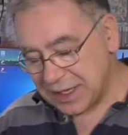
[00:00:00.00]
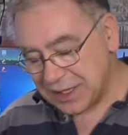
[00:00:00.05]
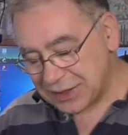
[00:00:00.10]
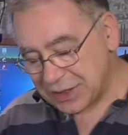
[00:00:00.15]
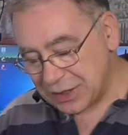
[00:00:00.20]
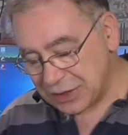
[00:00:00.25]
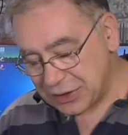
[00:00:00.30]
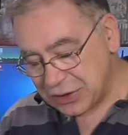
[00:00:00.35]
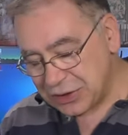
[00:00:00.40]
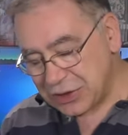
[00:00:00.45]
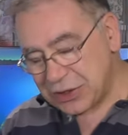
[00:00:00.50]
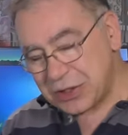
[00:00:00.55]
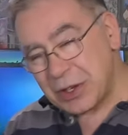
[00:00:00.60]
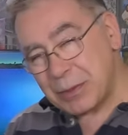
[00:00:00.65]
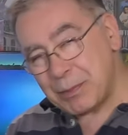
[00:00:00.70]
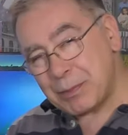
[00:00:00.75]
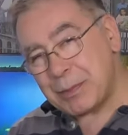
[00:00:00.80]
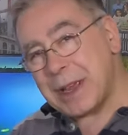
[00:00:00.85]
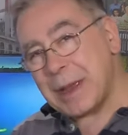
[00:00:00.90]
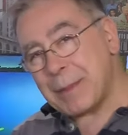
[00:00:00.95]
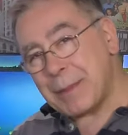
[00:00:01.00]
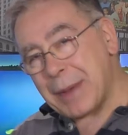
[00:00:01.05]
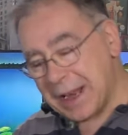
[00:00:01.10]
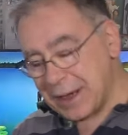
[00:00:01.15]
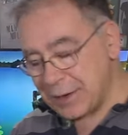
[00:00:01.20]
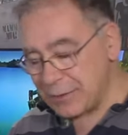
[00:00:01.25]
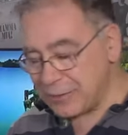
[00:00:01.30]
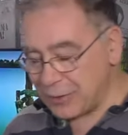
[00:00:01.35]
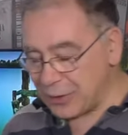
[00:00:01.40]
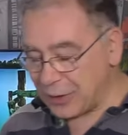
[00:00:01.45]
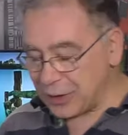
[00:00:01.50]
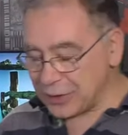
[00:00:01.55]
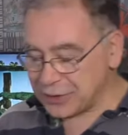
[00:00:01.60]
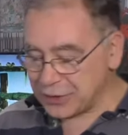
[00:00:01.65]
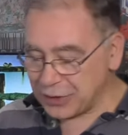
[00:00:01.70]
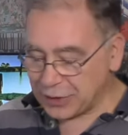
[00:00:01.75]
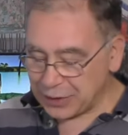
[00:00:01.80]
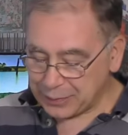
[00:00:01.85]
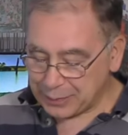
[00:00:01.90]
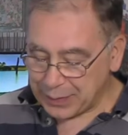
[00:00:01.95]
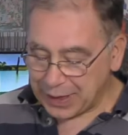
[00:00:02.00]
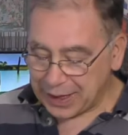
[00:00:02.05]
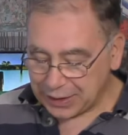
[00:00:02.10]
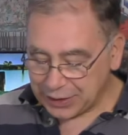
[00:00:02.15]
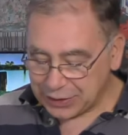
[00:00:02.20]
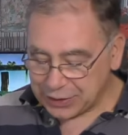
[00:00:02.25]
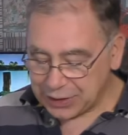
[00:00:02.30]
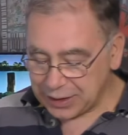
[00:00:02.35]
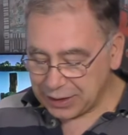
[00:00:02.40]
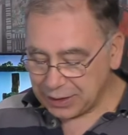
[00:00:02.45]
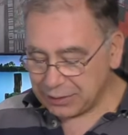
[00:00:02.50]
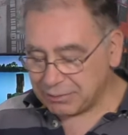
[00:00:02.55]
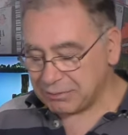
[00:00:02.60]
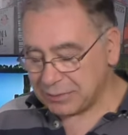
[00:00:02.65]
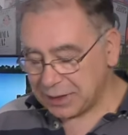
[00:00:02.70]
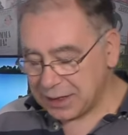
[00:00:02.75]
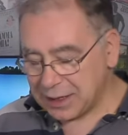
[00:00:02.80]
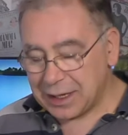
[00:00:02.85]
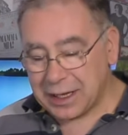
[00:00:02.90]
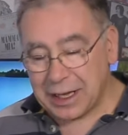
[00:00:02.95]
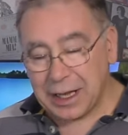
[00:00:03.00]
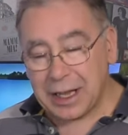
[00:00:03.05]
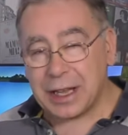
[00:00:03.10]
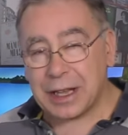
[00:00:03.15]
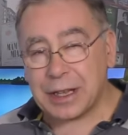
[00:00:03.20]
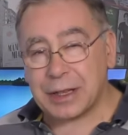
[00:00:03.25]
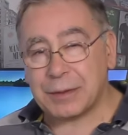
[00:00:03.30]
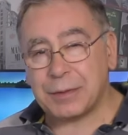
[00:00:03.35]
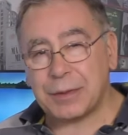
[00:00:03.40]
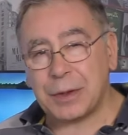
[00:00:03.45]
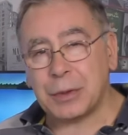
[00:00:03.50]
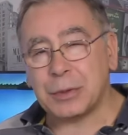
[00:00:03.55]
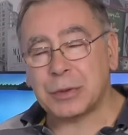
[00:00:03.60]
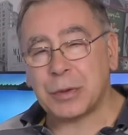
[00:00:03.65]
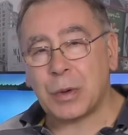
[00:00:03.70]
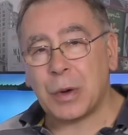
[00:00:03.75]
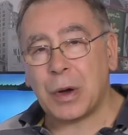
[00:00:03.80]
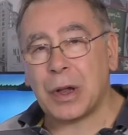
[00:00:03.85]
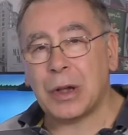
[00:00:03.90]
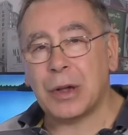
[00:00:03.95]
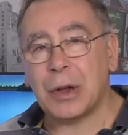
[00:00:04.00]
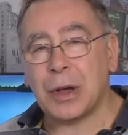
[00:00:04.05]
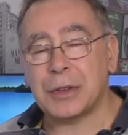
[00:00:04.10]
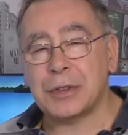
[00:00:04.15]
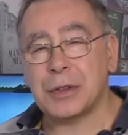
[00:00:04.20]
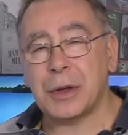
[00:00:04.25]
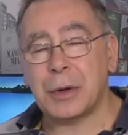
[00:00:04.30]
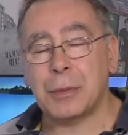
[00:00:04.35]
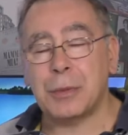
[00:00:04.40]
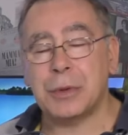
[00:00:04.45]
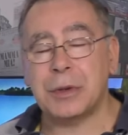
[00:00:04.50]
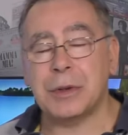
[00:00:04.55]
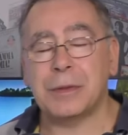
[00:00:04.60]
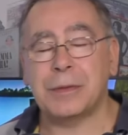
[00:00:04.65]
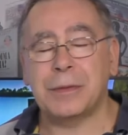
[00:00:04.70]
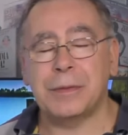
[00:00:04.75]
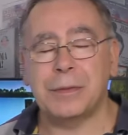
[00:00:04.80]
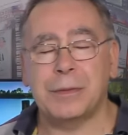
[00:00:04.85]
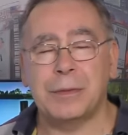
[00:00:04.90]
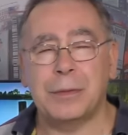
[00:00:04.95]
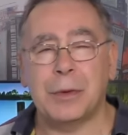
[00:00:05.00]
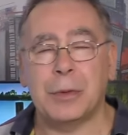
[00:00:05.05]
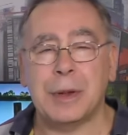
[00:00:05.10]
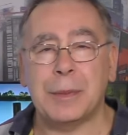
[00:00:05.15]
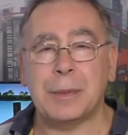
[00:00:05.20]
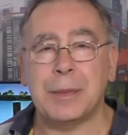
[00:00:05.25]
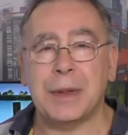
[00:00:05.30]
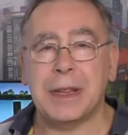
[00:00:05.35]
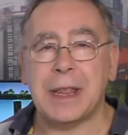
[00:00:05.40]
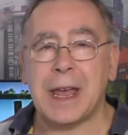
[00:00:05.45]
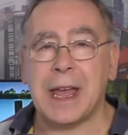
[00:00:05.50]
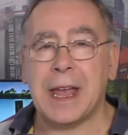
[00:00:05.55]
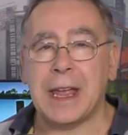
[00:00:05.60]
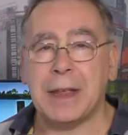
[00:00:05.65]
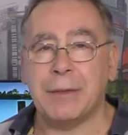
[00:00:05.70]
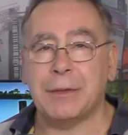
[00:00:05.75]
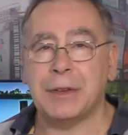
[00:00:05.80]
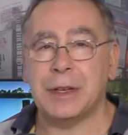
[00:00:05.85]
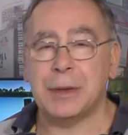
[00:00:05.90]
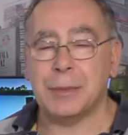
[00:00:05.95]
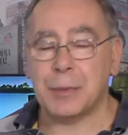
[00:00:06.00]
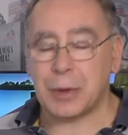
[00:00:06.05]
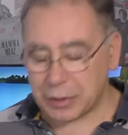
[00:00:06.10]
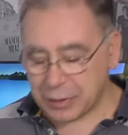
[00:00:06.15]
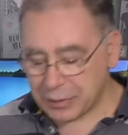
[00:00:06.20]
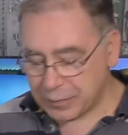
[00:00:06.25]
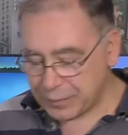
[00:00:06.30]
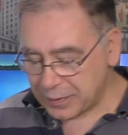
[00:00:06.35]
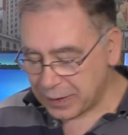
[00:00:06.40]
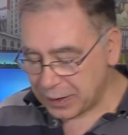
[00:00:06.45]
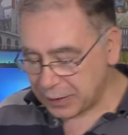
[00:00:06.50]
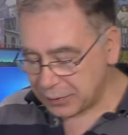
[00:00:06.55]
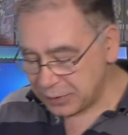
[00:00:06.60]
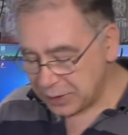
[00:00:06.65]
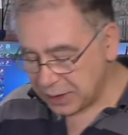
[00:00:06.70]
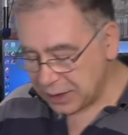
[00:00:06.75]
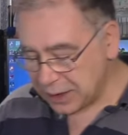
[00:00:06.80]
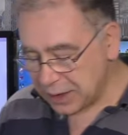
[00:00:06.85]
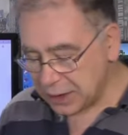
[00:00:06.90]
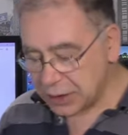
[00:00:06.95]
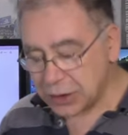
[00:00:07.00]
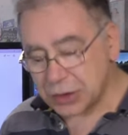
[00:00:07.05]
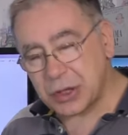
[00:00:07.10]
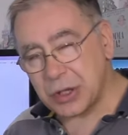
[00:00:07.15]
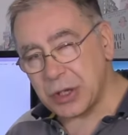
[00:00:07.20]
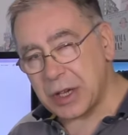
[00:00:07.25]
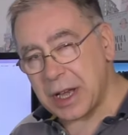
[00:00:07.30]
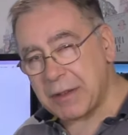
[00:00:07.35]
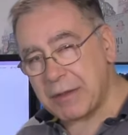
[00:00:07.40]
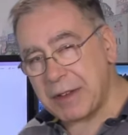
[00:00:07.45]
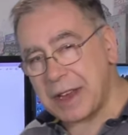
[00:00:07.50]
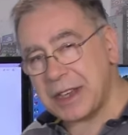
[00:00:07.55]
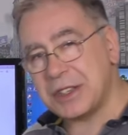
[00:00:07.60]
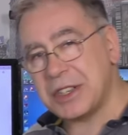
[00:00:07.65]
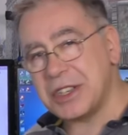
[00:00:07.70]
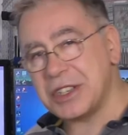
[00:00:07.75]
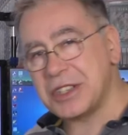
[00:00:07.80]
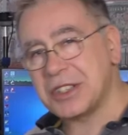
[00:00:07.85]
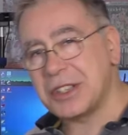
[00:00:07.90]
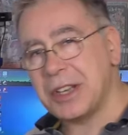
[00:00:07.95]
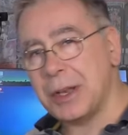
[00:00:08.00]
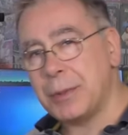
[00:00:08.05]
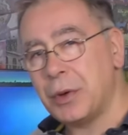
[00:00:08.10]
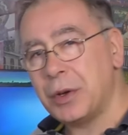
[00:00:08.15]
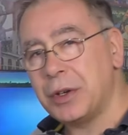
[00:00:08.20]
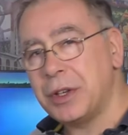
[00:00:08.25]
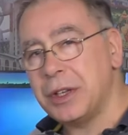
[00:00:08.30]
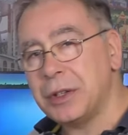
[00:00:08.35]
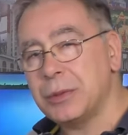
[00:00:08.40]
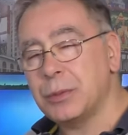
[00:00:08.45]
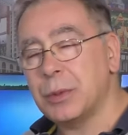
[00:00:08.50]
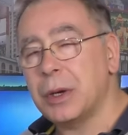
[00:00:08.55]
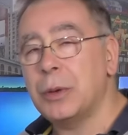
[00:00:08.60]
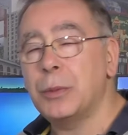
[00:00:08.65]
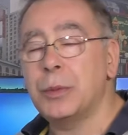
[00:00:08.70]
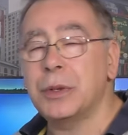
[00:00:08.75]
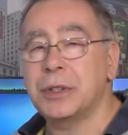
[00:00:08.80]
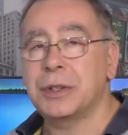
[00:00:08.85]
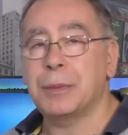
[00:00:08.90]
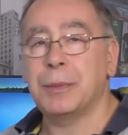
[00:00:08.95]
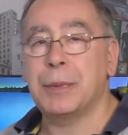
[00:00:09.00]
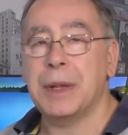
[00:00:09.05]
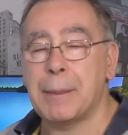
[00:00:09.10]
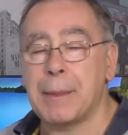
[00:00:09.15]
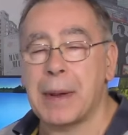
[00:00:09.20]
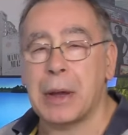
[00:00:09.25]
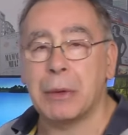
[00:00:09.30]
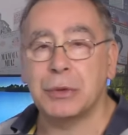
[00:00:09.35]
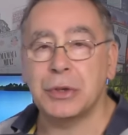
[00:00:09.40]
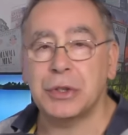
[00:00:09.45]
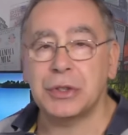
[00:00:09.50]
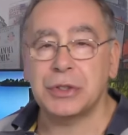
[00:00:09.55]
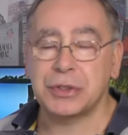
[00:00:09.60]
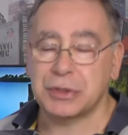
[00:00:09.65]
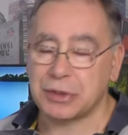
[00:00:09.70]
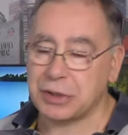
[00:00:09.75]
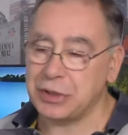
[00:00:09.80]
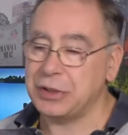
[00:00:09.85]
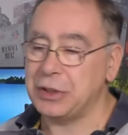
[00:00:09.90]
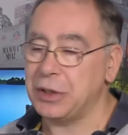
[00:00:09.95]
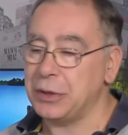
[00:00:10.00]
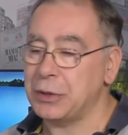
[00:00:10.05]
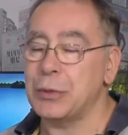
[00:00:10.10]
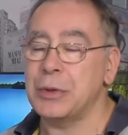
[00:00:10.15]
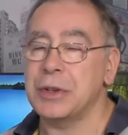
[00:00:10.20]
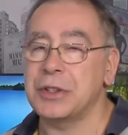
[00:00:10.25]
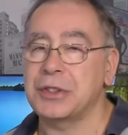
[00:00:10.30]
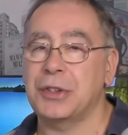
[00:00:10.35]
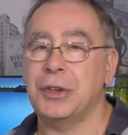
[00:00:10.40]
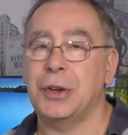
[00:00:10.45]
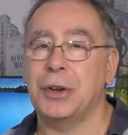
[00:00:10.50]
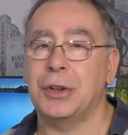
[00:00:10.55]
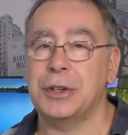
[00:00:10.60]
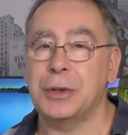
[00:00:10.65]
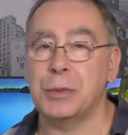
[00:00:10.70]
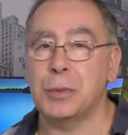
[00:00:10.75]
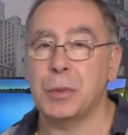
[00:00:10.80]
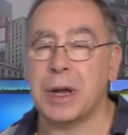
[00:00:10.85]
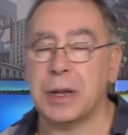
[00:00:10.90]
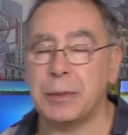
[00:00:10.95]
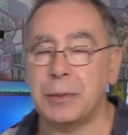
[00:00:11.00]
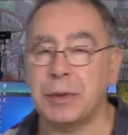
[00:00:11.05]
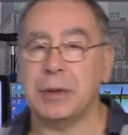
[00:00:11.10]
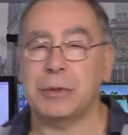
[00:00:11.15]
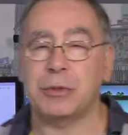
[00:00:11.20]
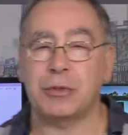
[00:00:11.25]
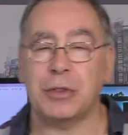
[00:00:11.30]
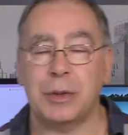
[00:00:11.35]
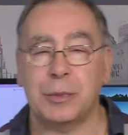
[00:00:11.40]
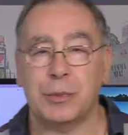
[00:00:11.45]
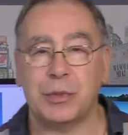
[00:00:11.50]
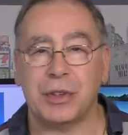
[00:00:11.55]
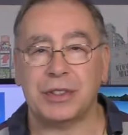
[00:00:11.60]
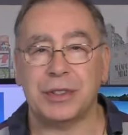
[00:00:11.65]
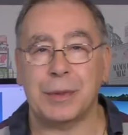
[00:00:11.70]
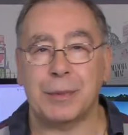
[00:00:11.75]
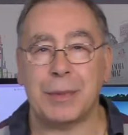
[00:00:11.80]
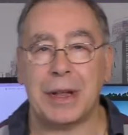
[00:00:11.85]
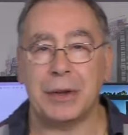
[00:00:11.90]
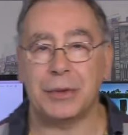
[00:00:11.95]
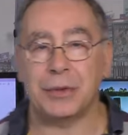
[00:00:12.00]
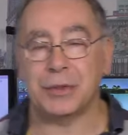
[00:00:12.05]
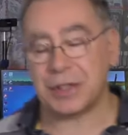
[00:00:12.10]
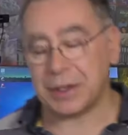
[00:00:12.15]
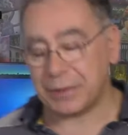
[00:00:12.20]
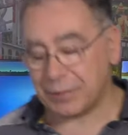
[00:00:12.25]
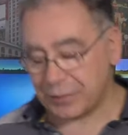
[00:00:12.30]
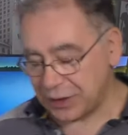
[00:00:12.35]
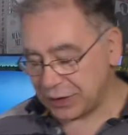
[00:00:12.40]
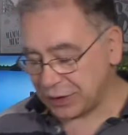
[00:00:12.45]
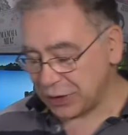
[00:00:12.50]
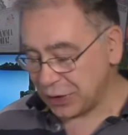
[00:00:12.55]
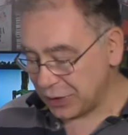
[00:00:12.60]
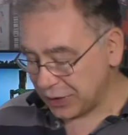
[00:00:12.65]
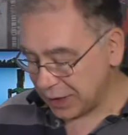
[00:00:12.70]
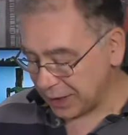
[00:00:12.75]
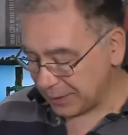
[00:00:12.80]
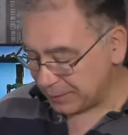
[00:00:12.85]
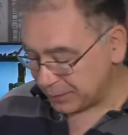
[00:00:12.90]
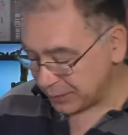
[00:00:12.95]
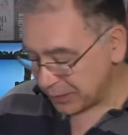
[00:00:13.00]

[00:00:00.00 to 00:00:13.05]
So it should be about the right size packaging. It feels quite light, so I wouldn't have thought it'd be that heavy, the microphone. It should have anti-slip on it as well, which would be a bonus, because you don't want it sliding away when you're trying to press a button or something, do you?